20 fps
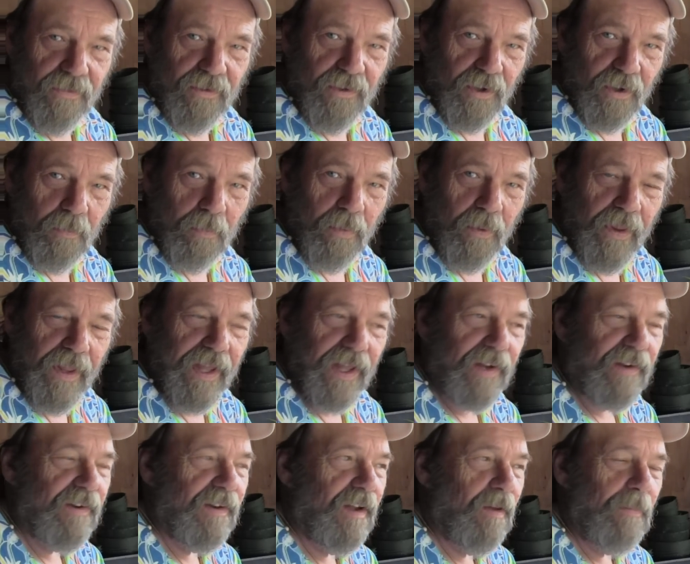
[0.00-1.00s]
to the
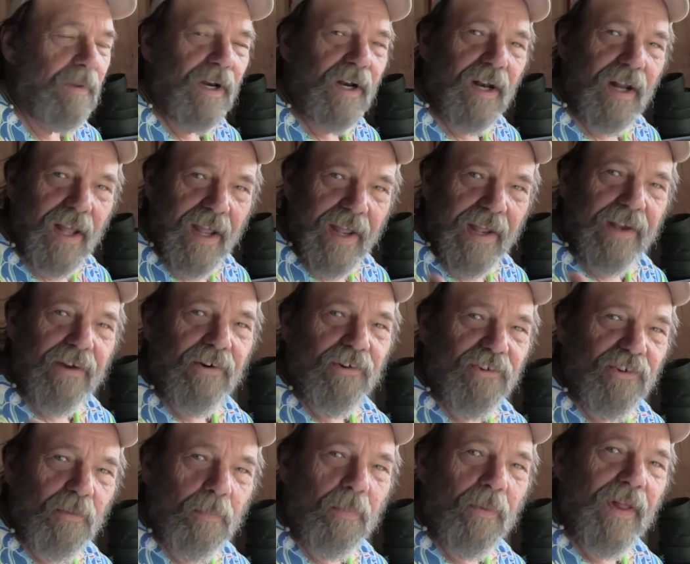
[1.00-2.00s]
plant. I mean, it
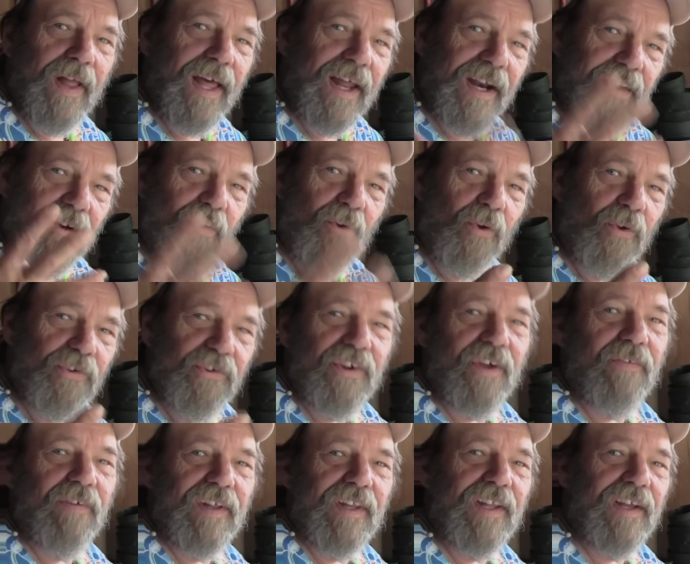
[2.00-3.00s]
anchors the plant, it holds
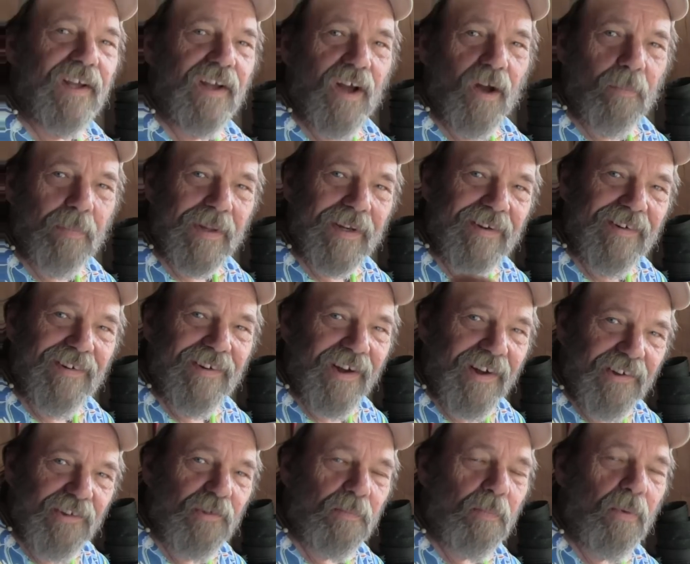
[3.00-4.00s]
everything up, it
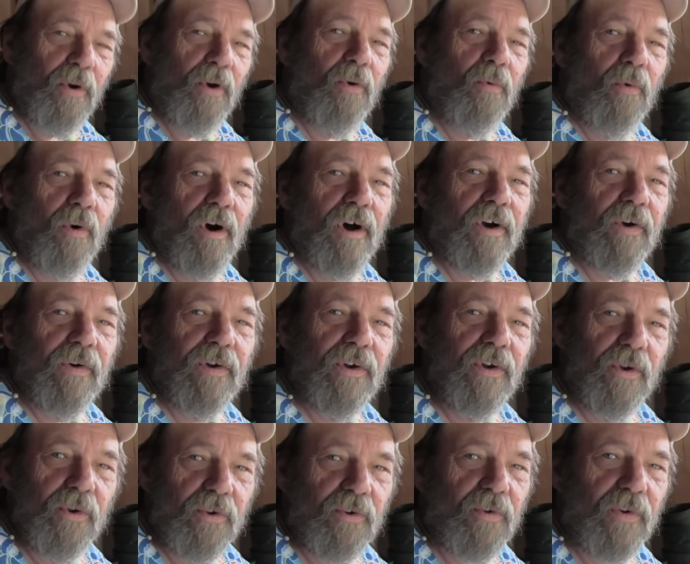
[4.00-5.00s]
does pull water and
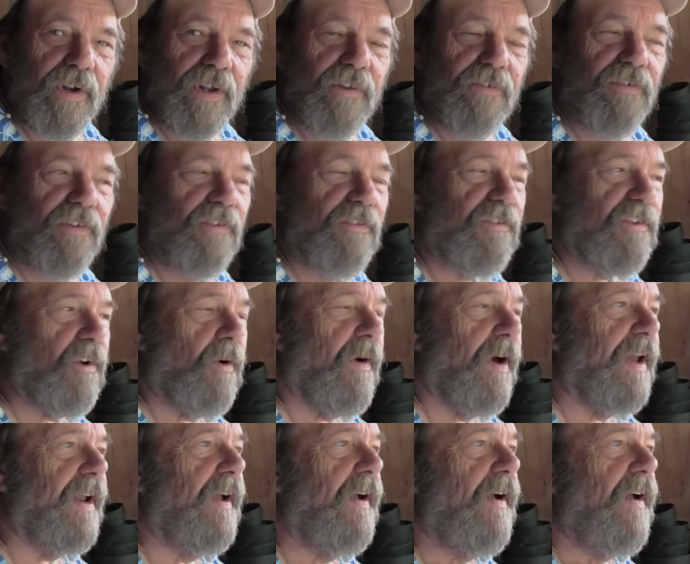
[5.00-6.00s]
nutrients and so
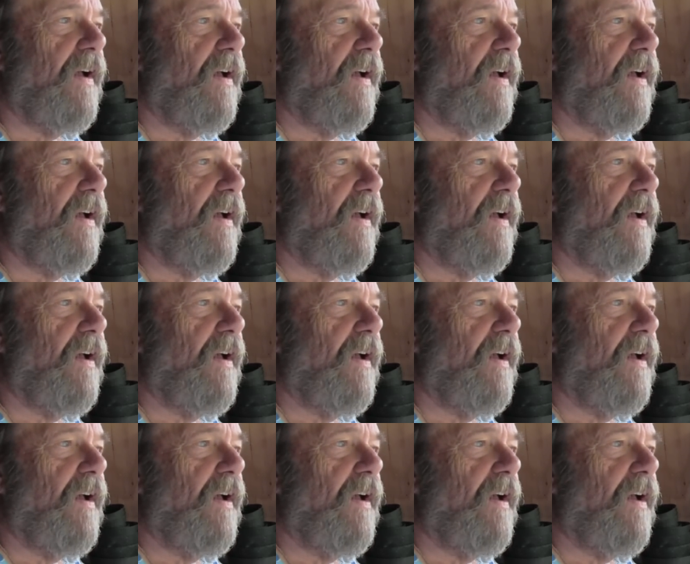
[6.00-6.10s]
on,